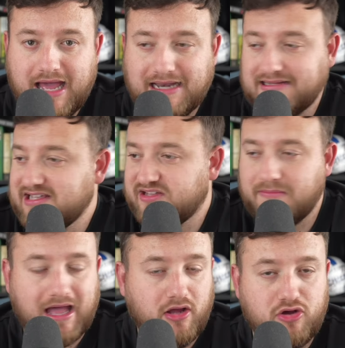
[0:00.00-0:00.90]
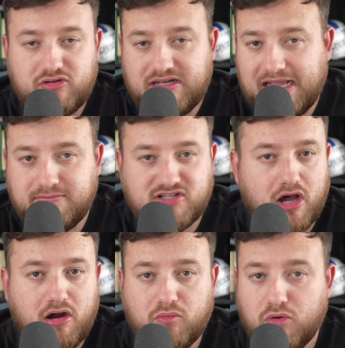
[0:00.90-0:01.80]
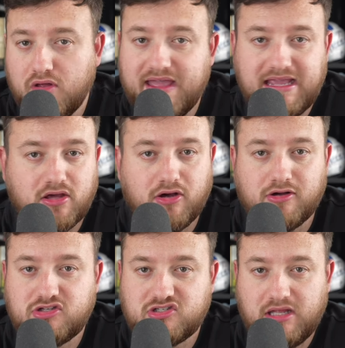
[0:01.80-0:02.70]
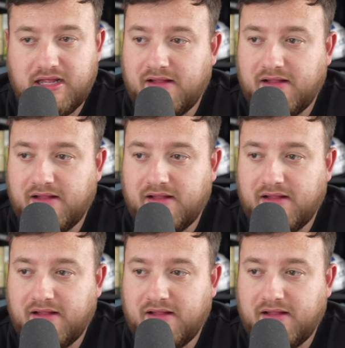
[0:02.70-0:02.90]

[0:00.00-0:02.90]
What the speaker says: And it doesn't matter who the names are or what they cost.